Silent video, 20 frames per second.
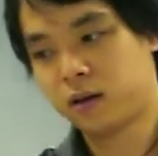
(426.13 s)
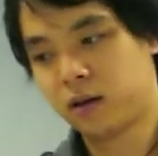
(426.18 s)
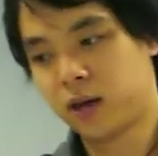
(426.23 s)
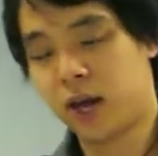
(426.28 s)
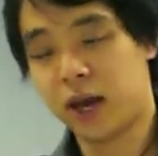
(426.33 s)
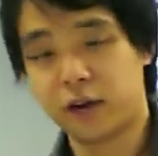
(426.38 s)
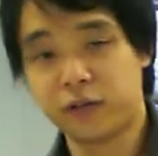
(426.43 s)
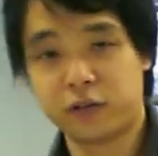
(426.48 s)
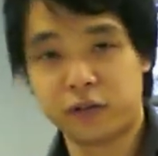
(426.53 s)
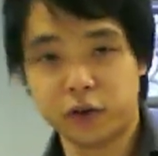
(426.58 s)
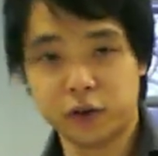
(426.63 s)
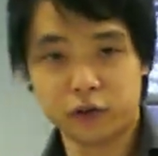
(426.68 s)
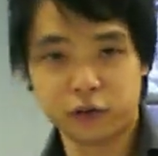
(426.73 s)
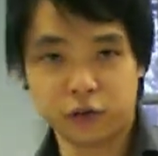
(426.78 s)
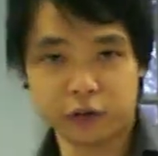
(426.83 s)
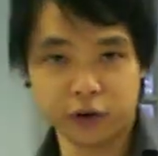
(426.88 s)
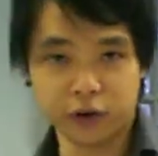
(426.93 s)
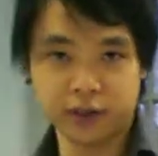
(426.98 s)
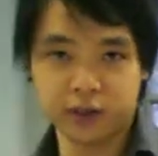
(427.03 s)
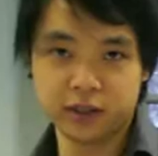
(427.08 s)
And feel
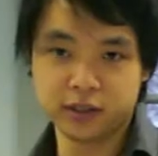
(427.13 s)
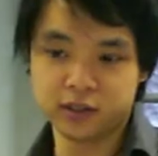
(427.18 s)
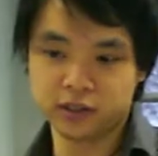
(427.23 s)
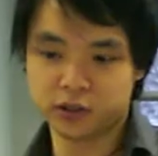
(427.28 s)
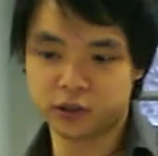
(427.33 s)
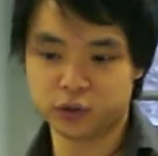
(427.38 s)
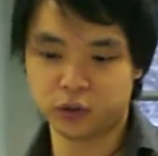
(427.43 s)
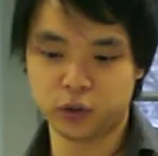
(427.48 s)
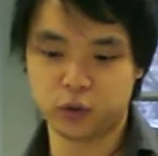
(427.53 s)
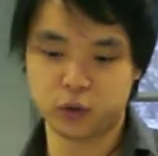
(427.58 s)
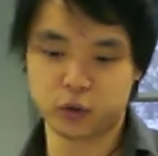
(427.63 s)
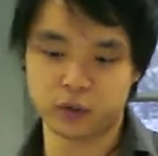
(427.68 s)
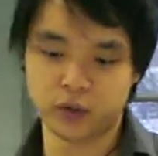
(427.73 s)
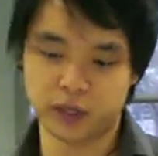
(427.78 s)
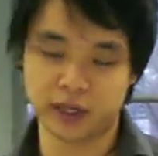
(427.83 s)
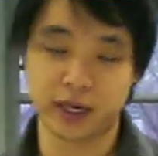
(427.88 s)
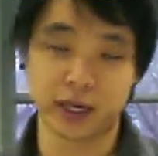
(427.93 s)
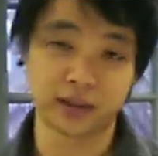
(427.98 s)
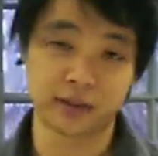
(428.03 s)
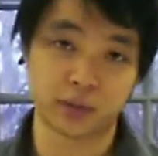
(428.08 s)
free to
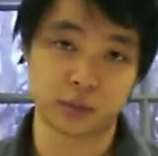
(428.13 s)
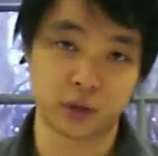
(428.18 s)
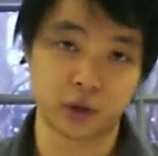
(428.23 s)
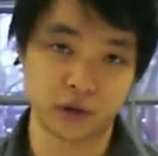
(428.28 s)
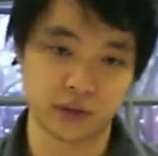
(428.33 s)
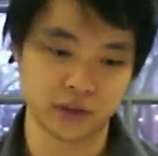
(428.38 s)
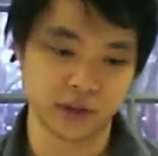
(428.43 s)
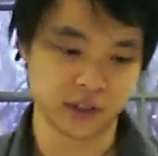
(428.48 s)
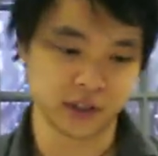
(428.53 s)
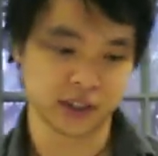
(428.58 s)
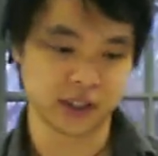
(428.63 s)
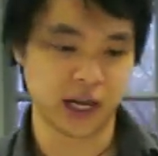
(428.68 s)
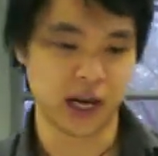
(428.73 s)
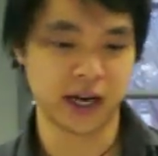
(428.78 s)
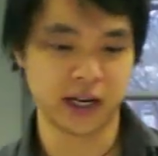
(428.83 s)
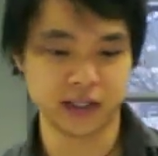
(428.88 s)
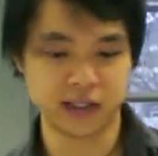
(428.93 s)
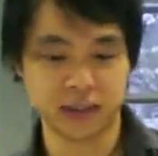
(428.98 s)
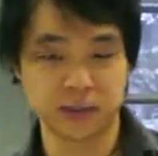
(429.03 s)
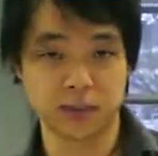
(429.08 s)
look at the previous
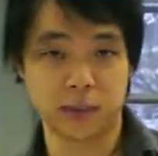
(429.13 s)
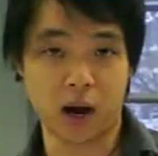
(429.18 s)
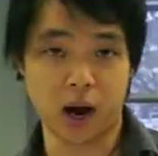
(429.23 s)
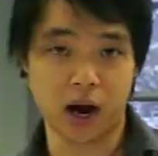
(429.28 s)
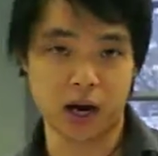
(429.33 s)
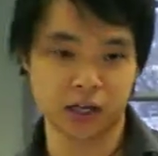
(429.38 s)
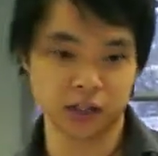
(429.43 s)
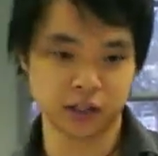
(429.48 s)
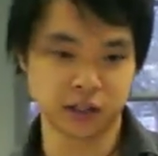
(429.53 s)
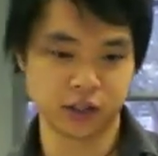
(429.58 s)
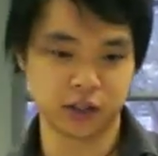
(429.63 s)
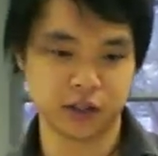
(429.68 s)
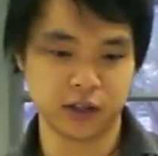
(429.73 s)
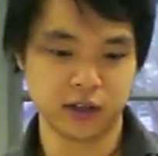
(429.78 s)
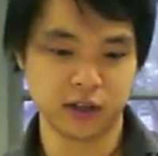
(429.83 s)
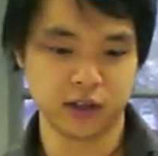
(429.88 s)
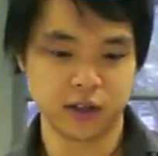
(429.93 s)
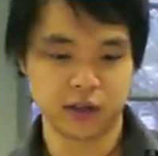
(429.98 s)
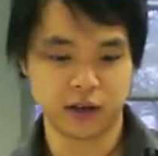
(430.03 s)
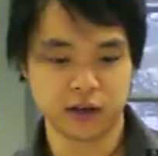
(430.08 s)
slides and pause
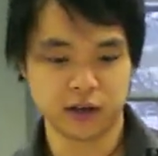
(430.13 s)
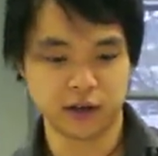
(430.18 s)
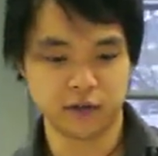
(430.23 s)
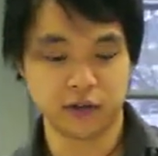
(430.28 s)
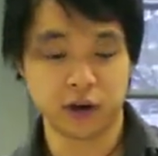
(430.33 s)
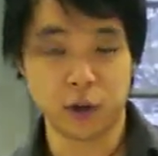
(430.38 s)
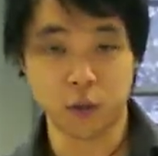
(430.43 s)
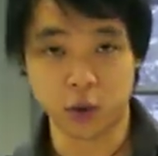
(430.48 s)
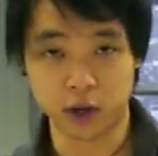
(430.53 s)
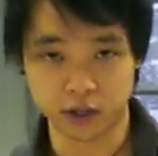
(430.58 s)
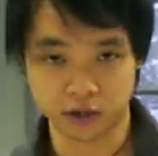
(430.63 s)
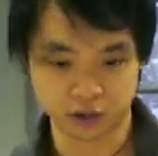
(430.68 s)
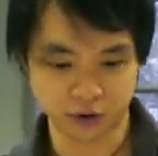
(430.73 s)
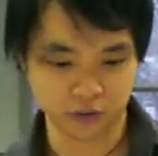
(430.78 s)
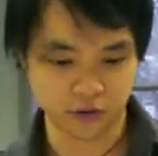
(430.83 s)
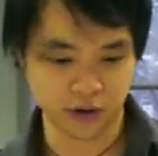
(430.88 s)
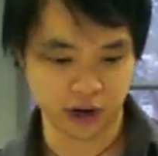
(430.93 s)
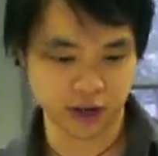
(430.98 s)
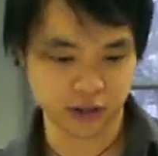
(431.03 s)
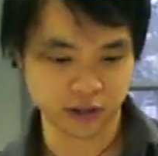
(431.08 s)
if I went
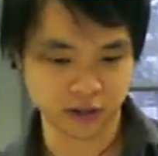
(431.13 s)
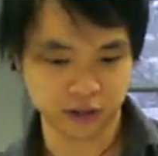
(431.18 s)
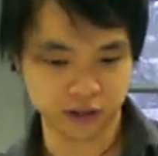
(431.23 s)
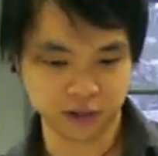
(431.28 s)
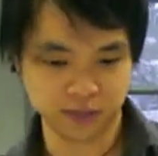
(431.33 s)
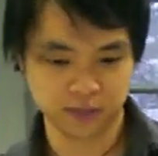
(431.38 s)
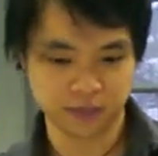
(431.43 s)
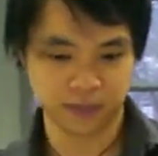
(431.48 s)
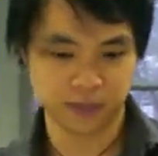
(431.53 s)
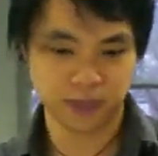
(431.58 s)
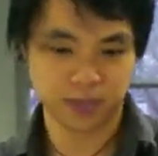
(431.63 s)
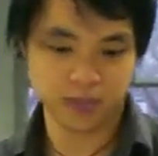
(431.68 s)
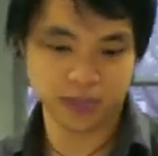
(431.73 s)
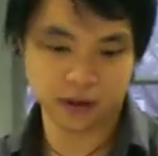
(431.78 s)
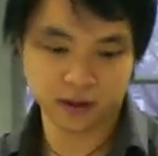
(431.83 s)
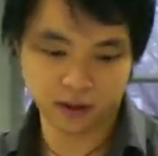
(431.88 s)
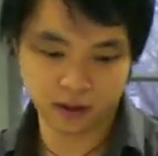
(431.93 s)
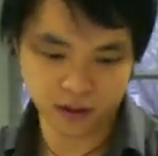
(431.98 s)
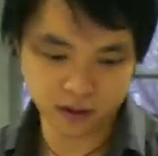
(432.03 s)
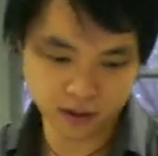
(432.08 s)
too fast.
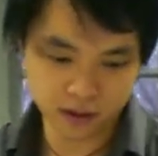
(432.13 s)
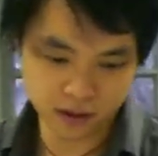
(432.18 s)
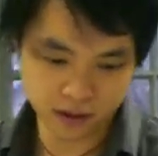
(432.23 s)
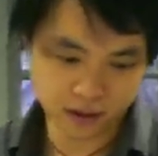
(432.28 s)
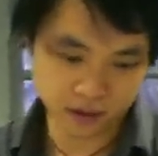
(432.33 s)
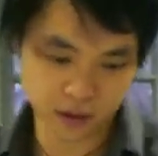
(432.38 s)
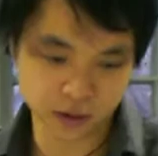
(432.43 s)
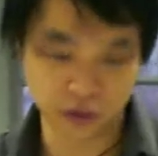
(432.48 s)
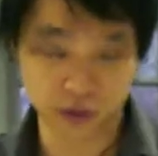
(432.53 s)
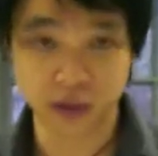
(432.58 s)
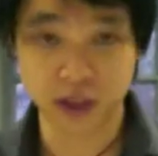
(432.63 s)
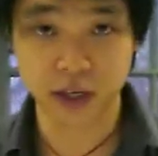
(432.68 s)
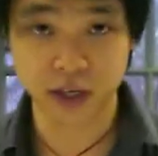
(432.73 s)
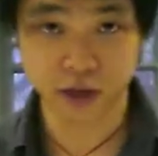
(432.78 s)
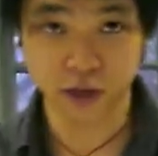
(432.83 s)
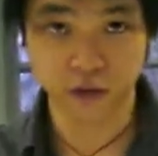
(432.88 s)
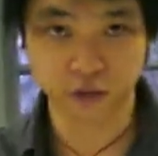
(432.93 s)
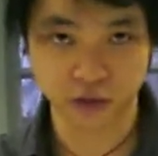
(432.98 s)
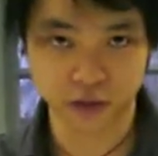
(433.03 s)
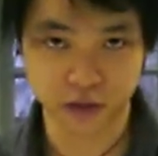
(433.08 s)
So
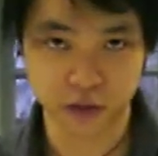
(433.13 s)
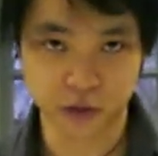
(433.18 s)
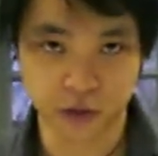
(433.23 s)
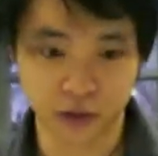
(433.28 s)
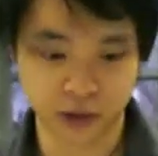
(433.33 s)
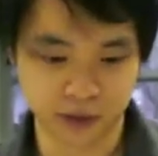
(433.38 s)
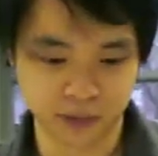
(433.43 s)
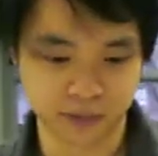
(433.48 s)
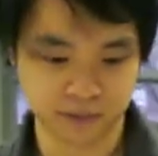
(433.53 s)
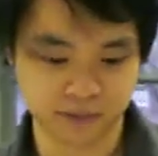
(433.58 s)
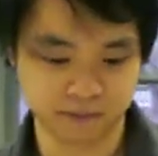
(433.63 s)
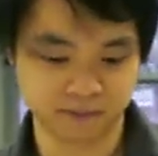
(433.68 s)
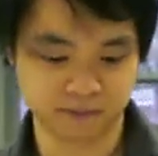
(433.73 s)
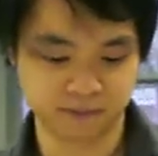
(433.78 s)
thank you for tuning in.